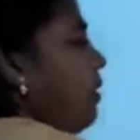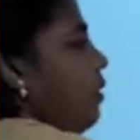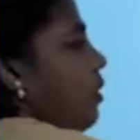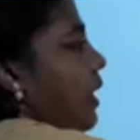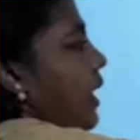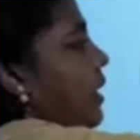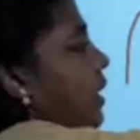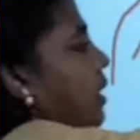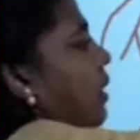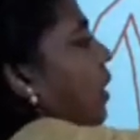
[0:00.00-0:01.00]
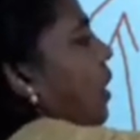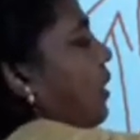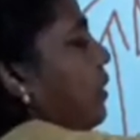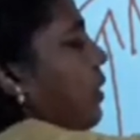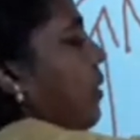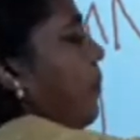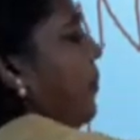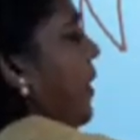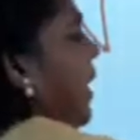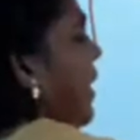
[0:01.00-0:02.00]
Okay,
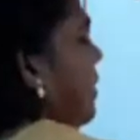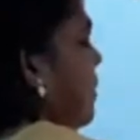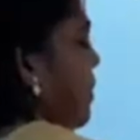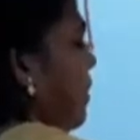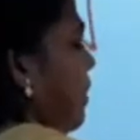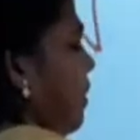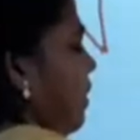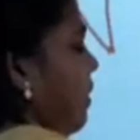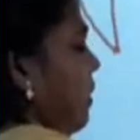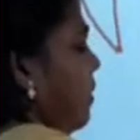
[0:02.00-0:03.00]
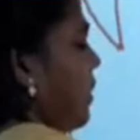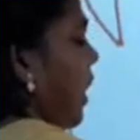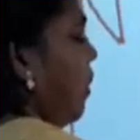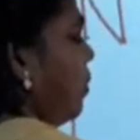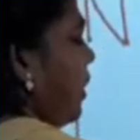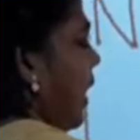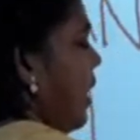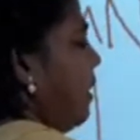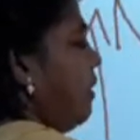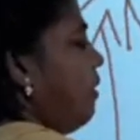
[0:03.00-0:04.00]
north, east, south
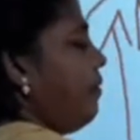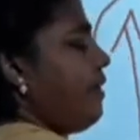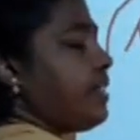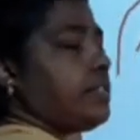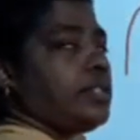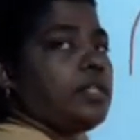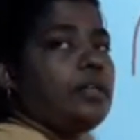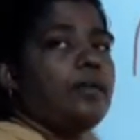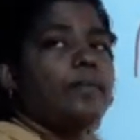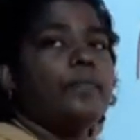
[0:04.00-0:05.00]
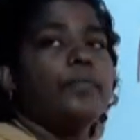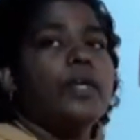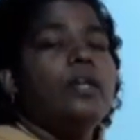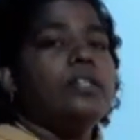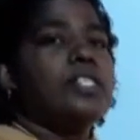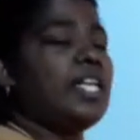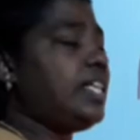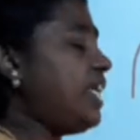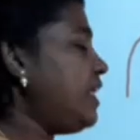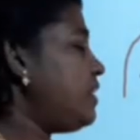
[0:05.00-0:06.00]
and west. See,
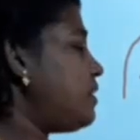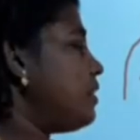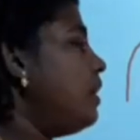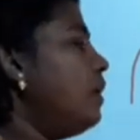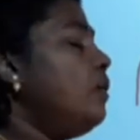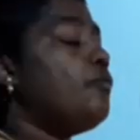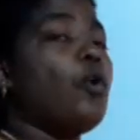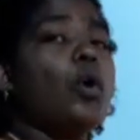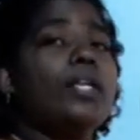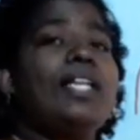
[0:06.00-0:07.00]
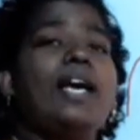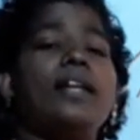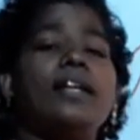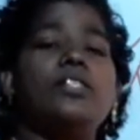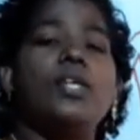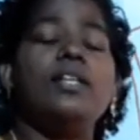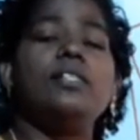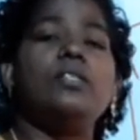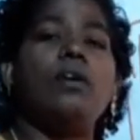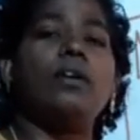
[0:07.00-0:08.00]
these four
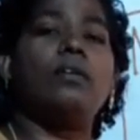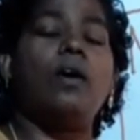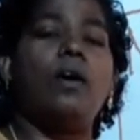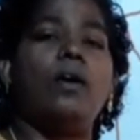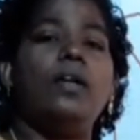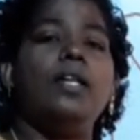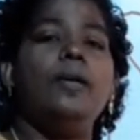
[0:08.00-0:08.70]
directions are called